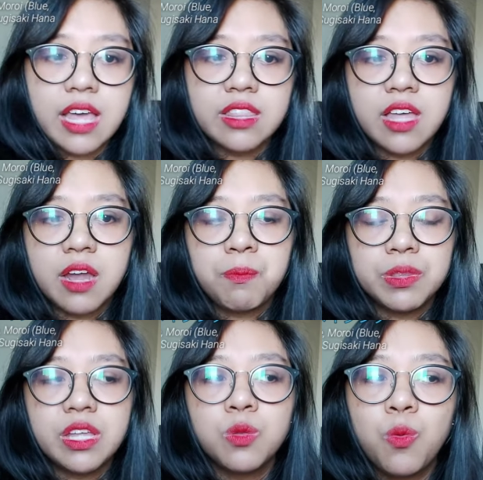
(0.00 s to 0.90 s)
like that.
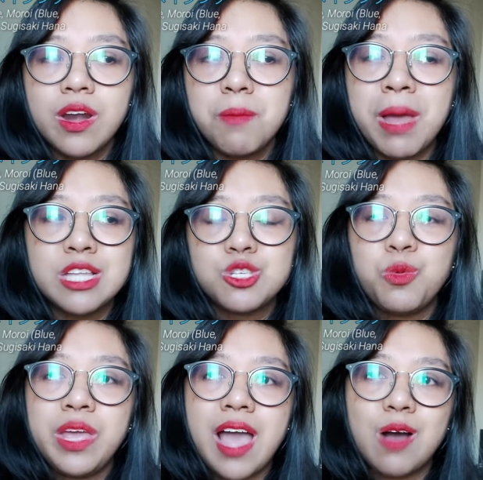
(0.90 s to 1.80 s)
But then what am I
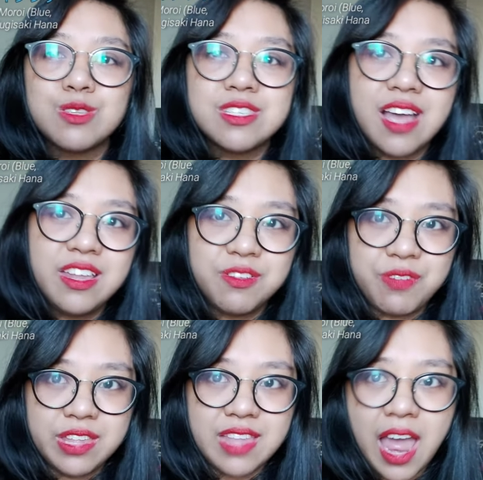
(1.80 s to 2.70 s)
doing outside
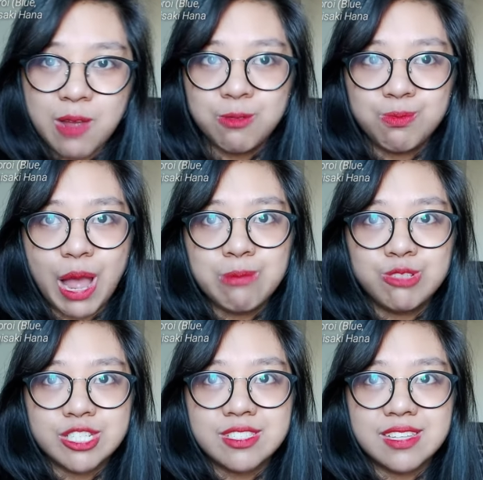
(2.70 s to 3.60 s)
of it?
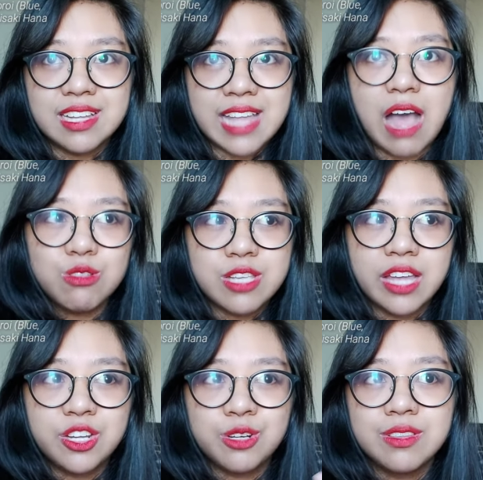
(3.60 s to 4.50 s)
I'm just an
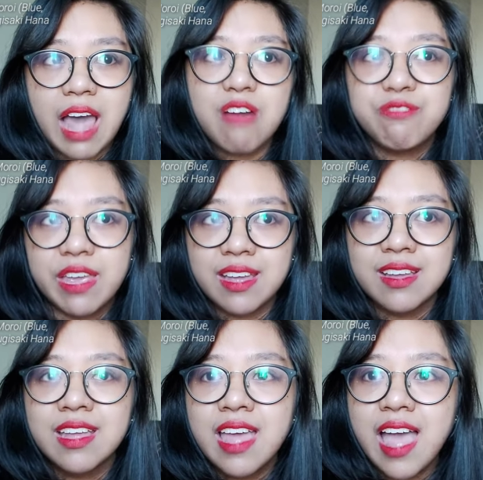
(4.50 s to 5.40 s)
outsider
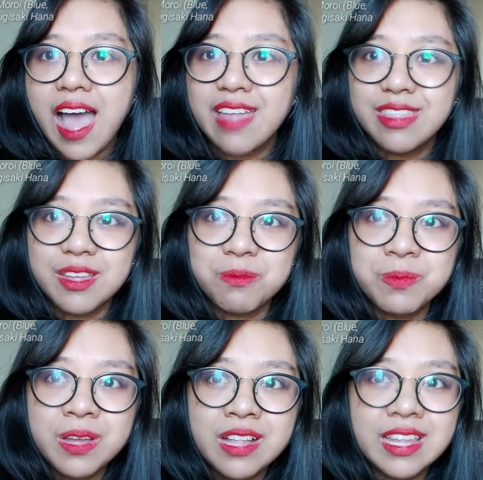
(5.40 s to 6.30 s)
laughing at
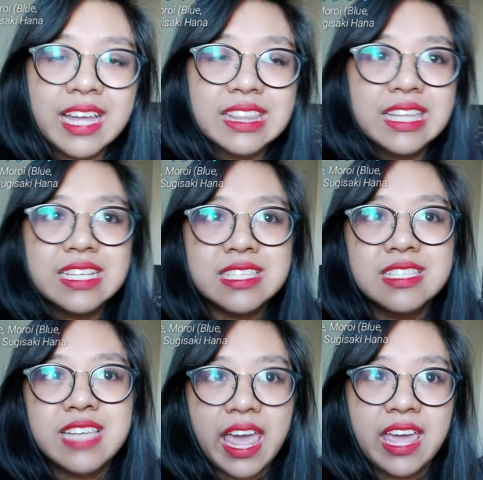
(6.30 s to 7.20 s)
them. Like, at least
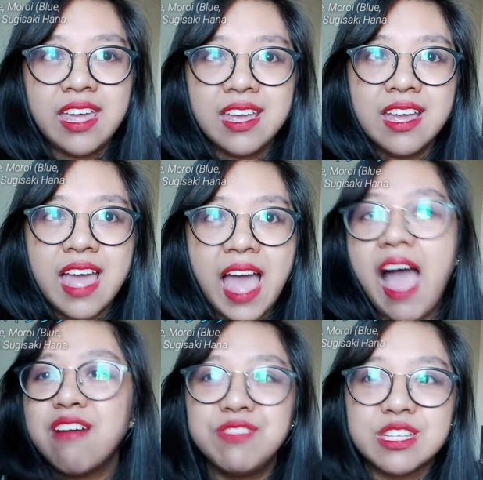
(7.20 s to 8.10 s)
they
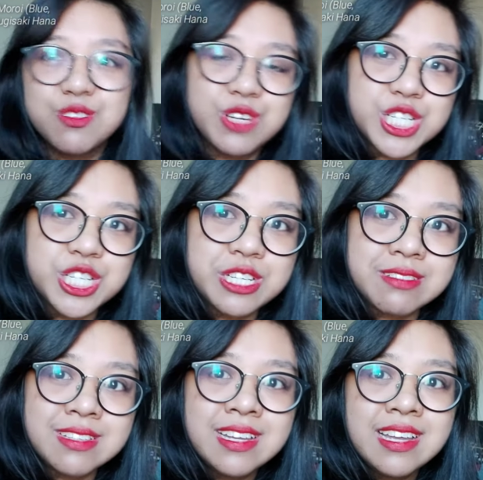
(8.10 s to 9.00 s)
have this
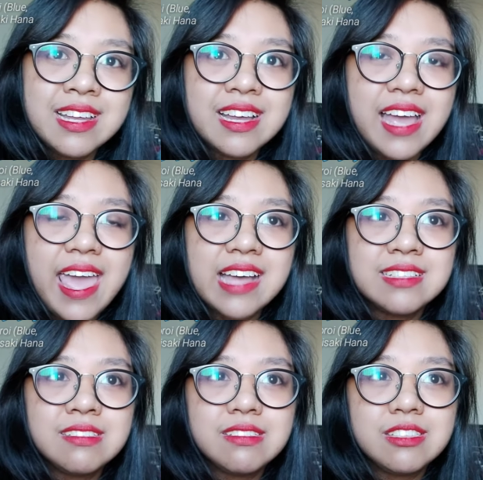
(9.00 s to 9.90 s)
vision.
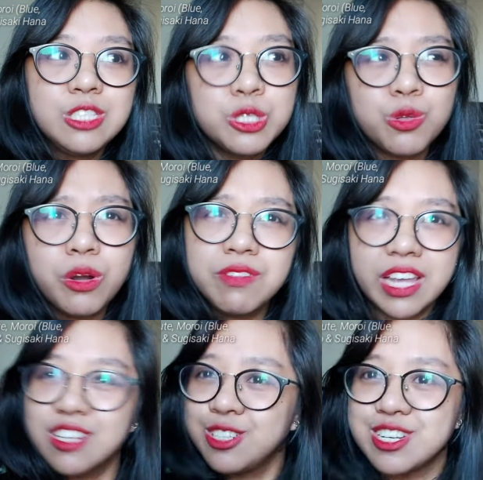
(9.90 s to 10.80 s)
And you sort of,
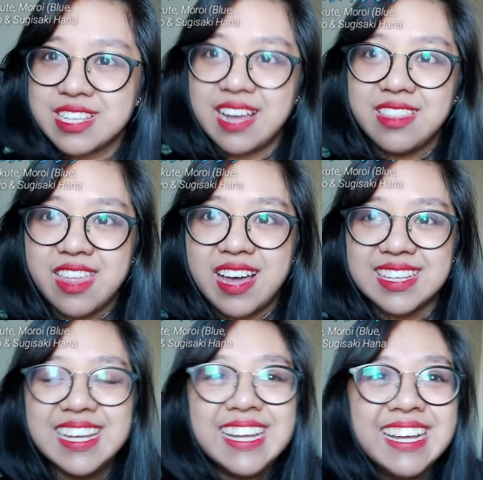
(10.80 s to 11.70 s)
like, understand
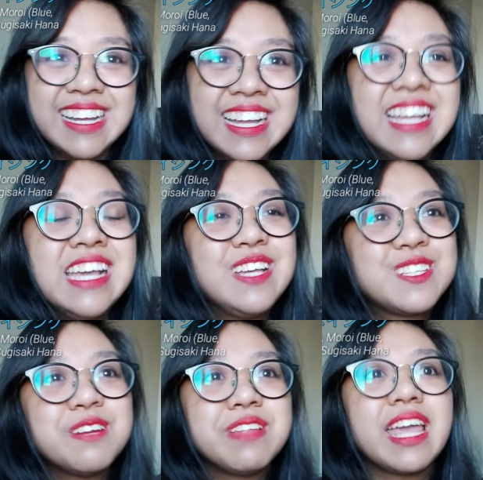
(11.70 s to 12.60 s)
that. You
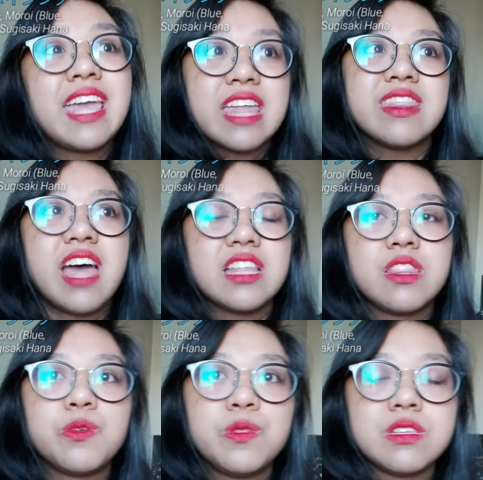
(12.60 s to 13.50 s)
sort of, like, get that
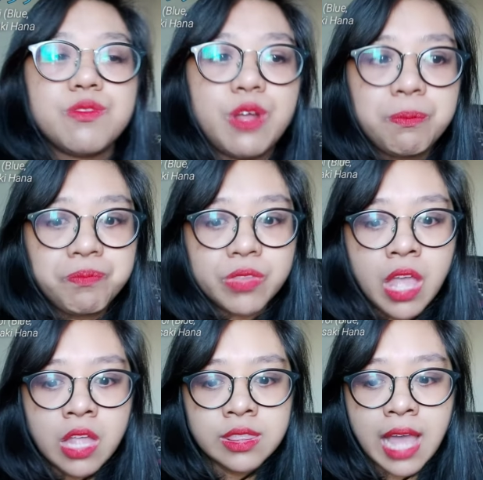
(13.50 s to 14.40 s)
through this film.
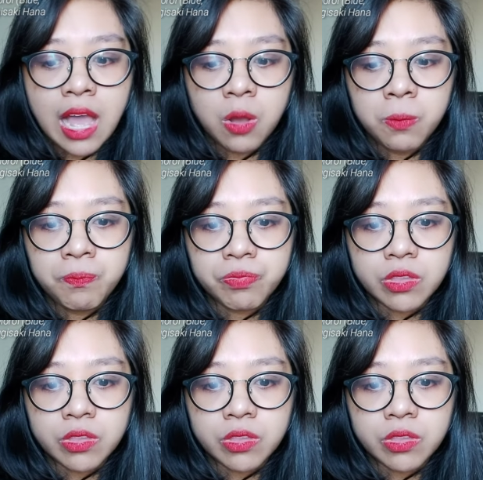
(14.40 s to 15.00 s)
Now,